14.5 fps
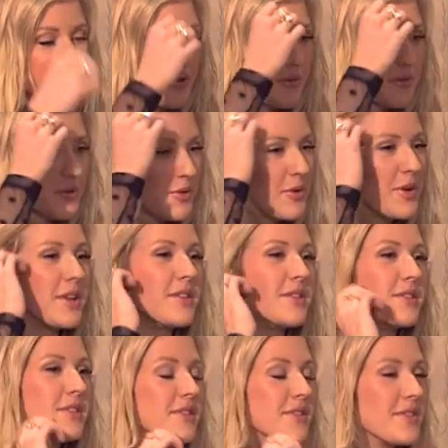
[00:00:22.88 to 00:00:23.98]
phenomenal,
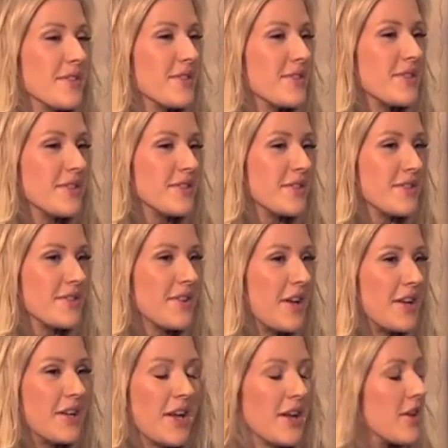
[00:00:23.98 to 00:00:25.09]
and she's just
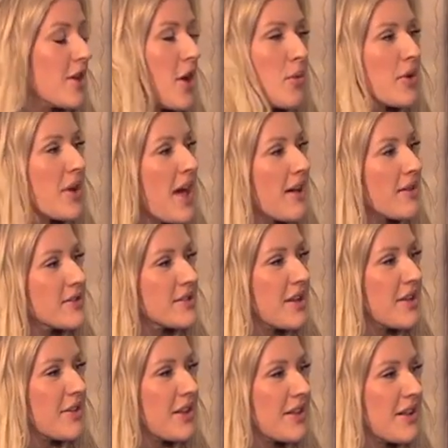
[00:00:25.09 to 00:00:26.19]
like no one else,
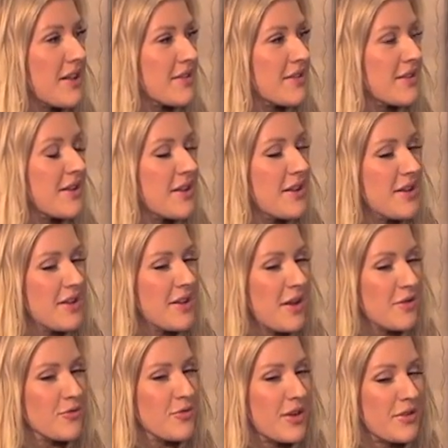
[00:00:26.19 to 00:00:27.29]
and I think that's
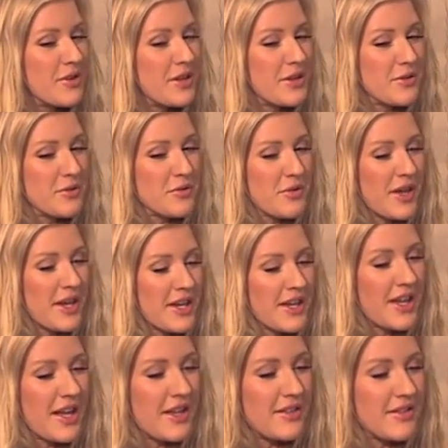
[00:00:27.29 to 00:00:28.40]
a really, really cool
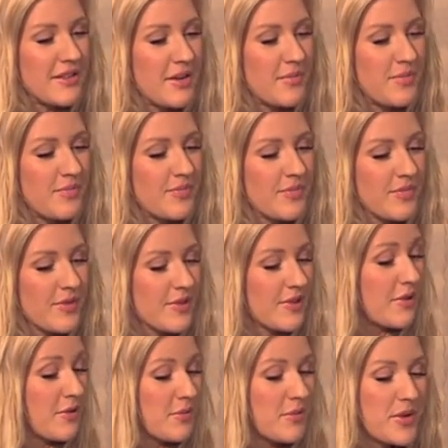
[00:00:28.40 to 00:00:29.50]
thing. And just
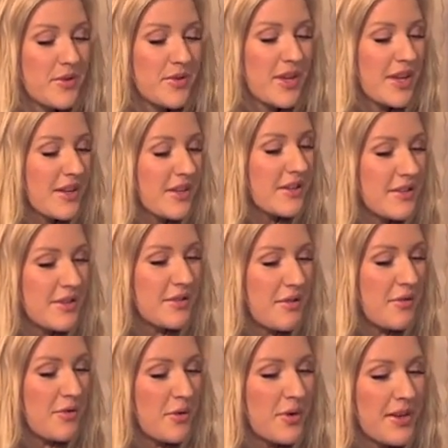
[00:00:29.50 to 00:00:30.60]
love her music,
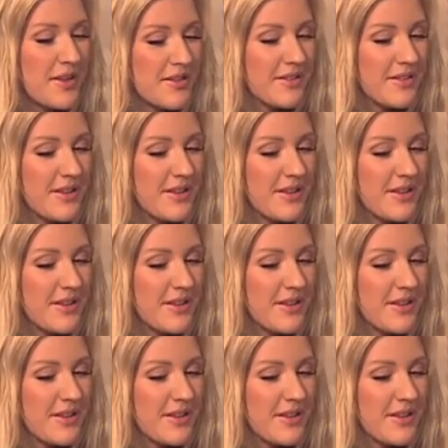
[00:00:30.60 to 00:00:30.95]
love her voice.